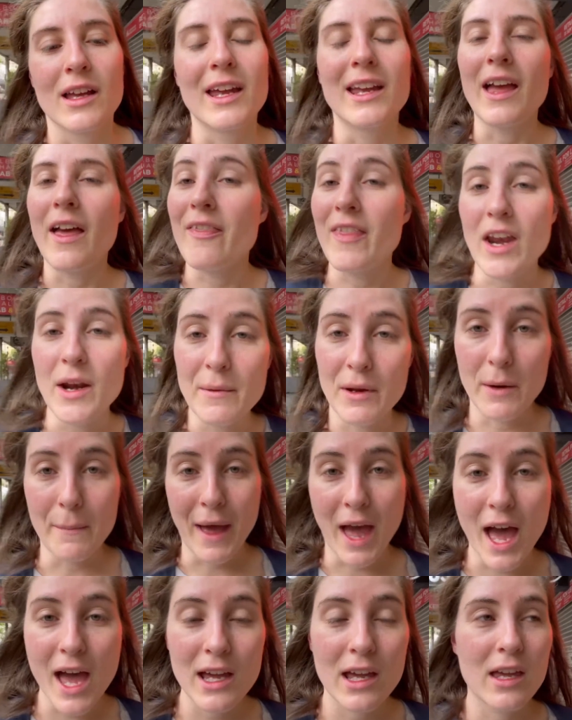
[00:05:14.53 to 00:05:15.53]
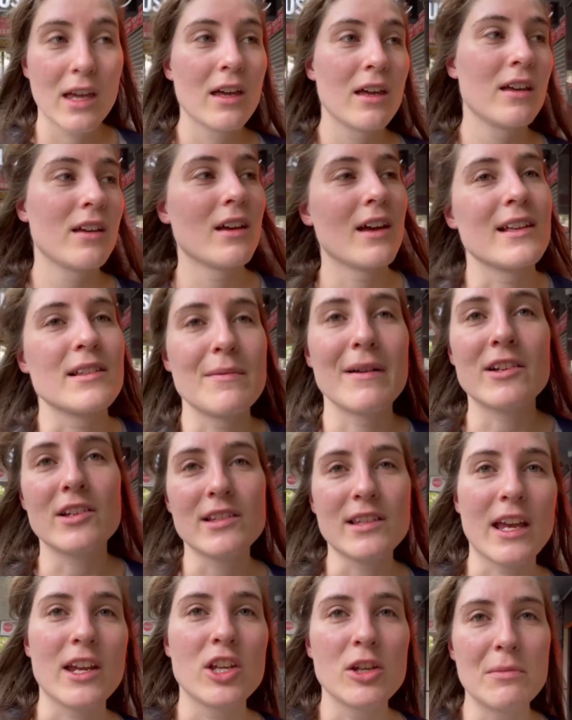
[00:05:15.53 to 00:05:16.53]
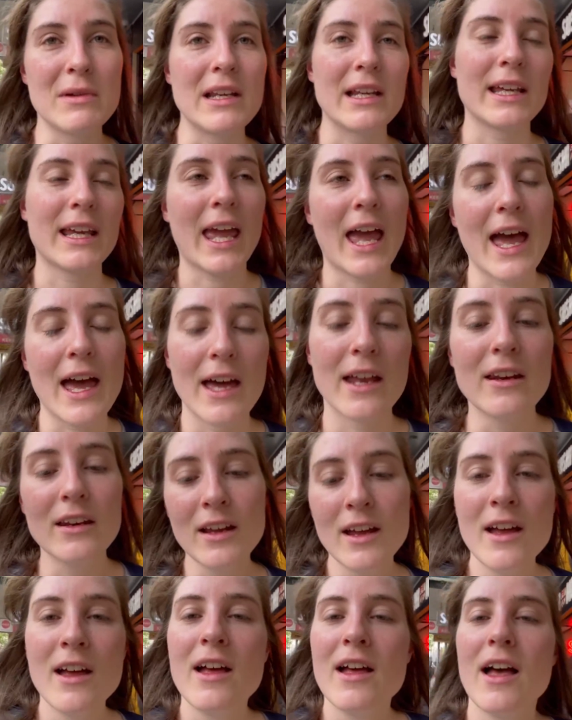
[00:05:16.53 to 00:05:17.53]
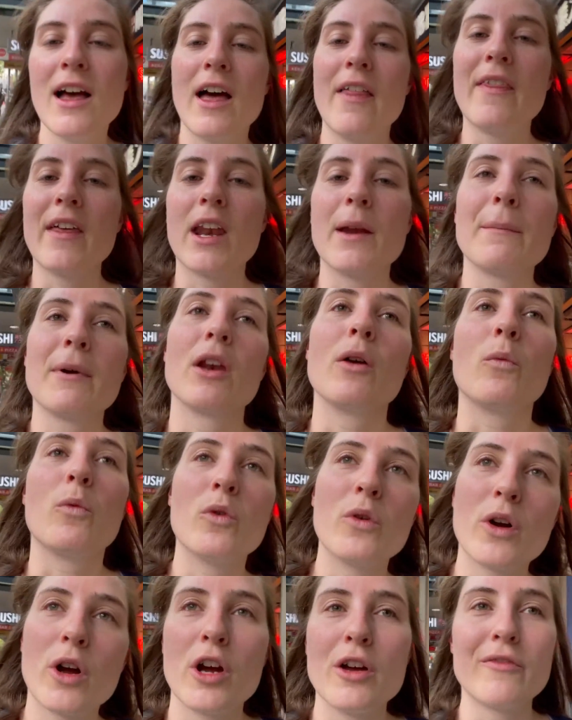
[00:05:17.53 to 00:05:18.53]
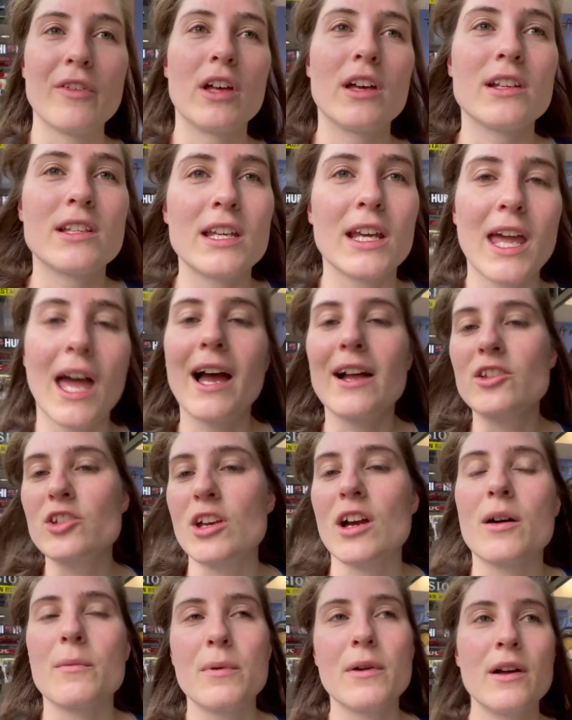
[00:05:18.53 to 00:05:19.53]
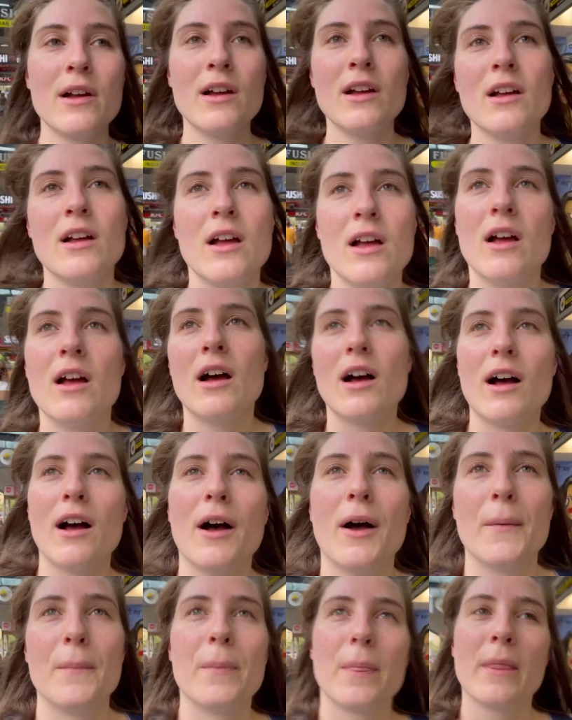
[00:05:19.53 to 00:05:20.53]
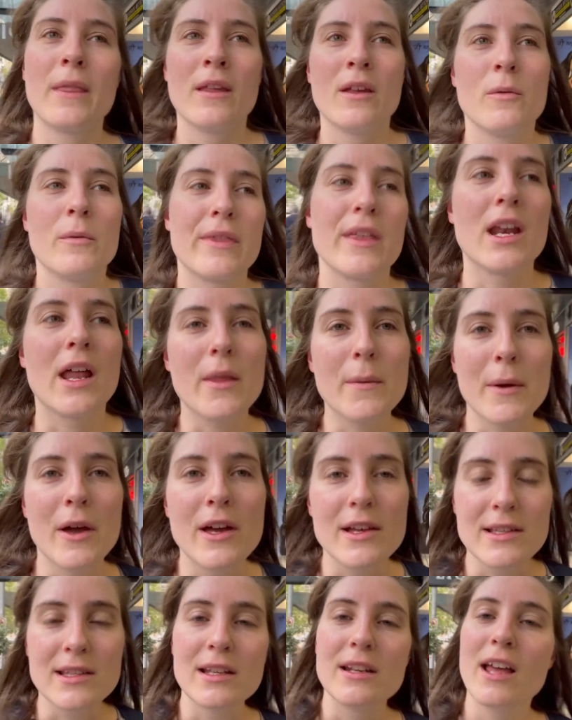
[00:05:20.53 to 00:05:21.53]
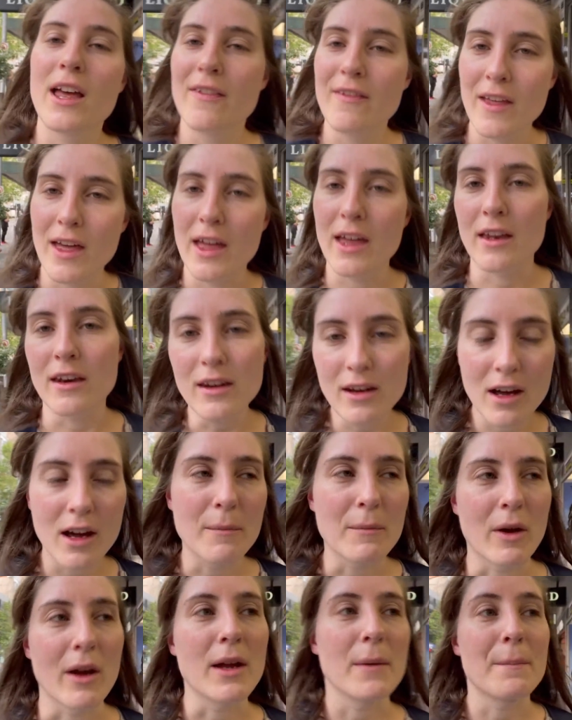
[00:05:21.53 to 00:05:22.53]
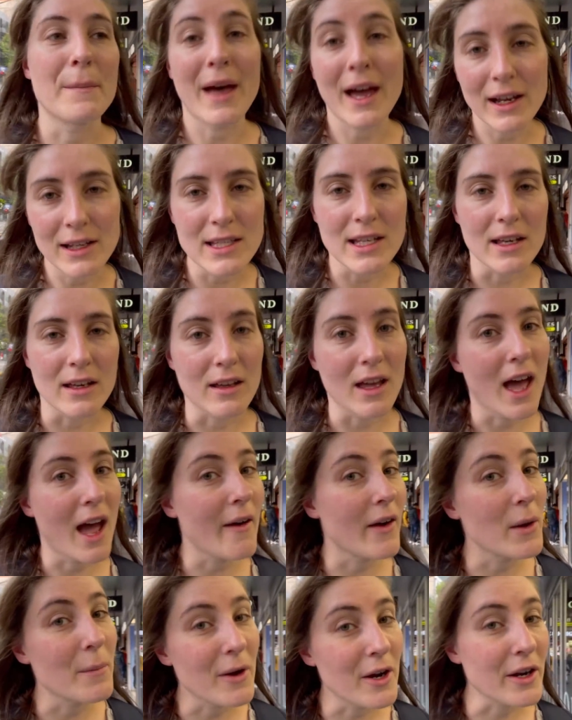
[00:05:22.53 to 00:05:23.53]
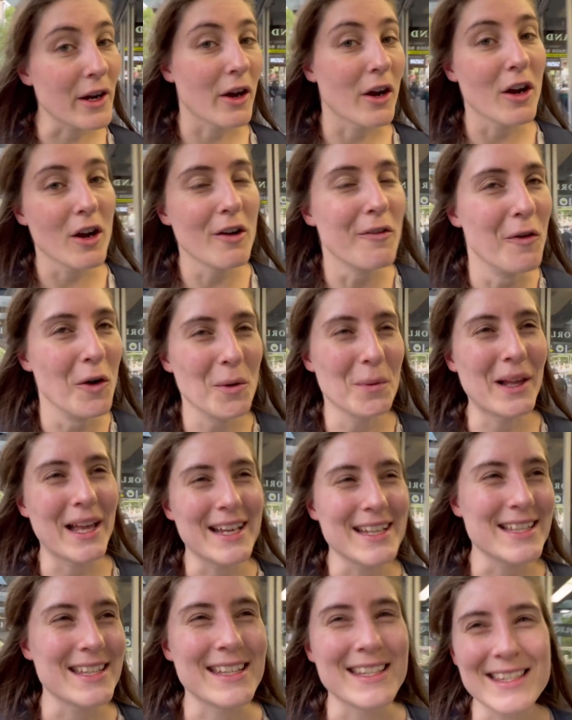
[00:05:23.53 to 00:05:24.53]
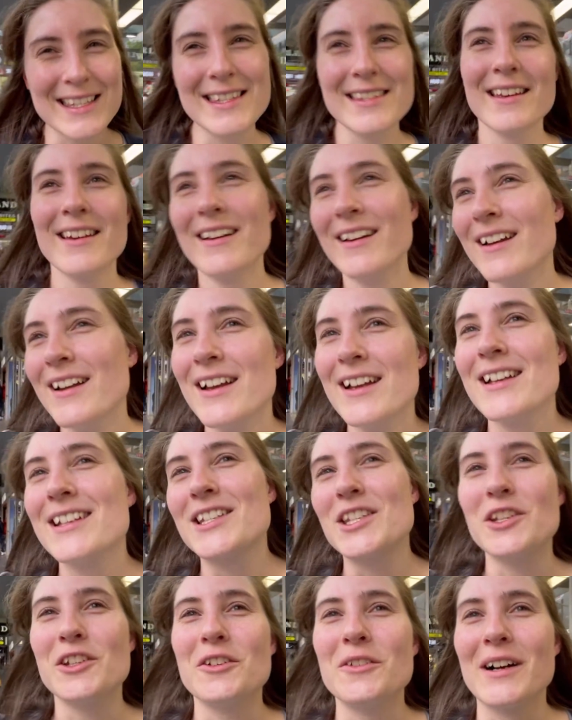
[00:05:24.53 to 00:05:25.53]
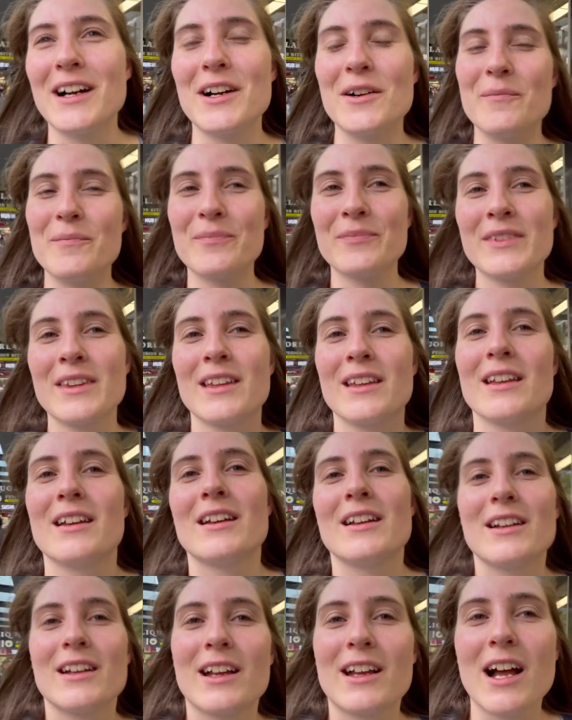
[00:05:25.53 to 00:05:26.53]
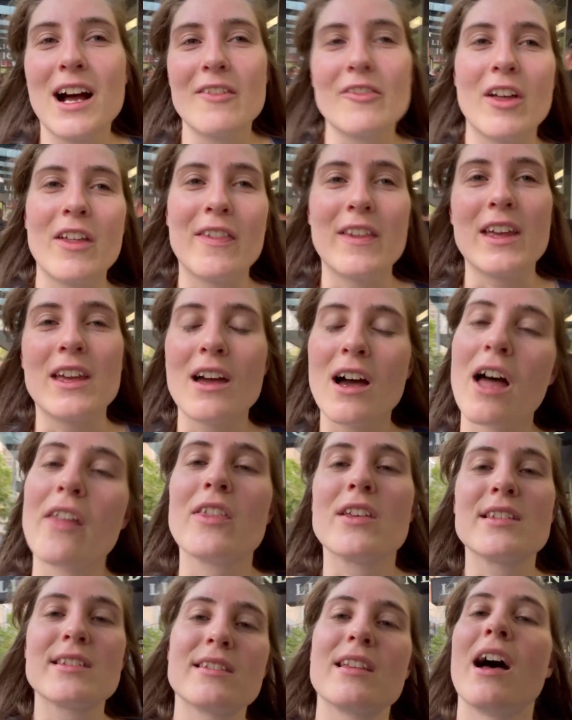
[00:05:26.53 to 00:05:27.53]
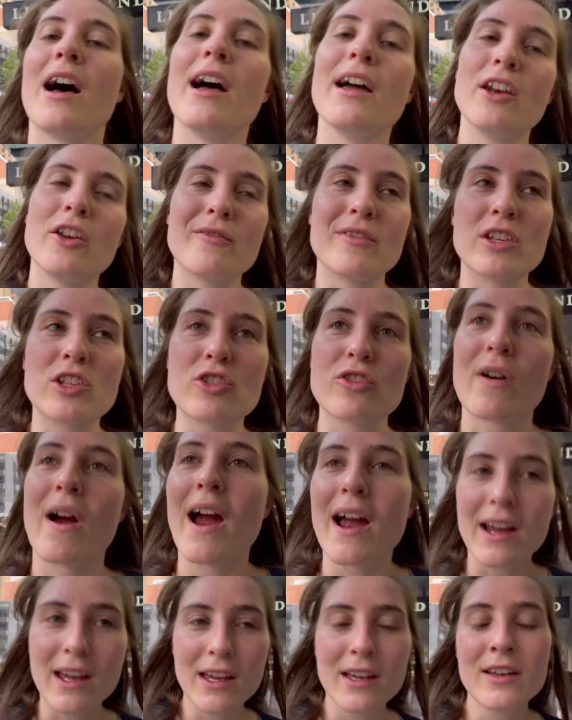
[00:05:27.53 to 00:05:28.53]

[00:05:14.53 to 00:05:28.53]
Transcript: Then I'm going to pack as much as I humanly can, and then I'm going to walk over to catch up with another person, and then I'm going back to Harry Potter, of all places, to cover the other side of the track.